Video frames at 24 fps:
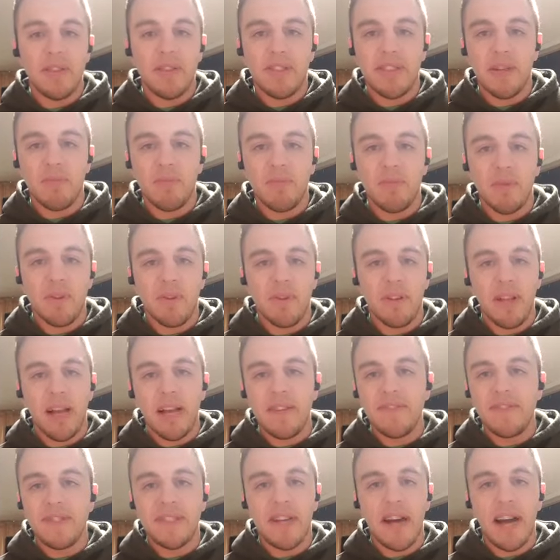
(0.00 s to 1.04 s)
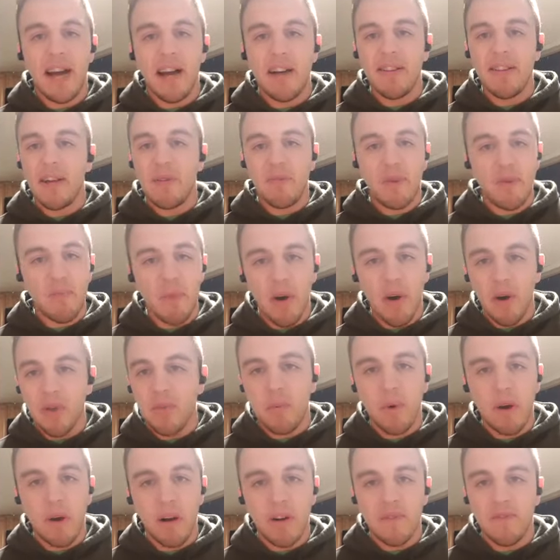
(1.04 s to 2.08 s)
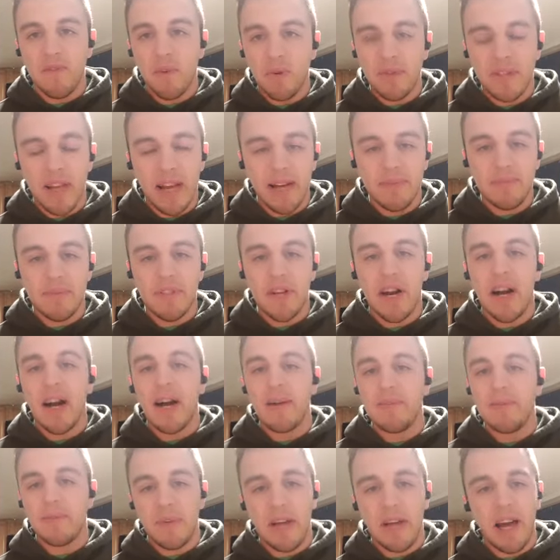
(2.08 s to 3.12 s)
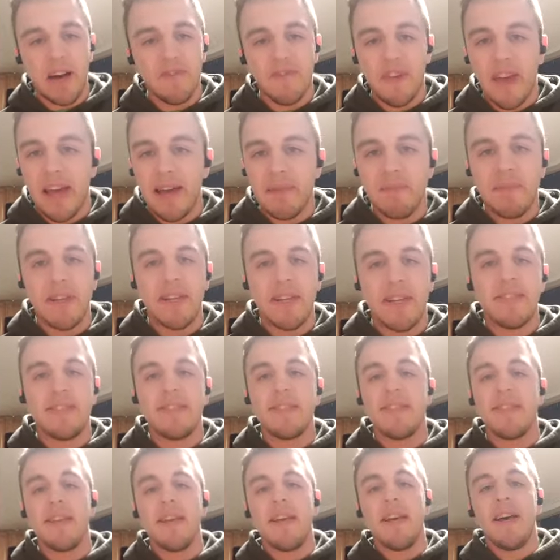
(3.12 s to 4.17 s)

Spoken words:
similar lifestyle, like, we both work full-time jobs, we got families,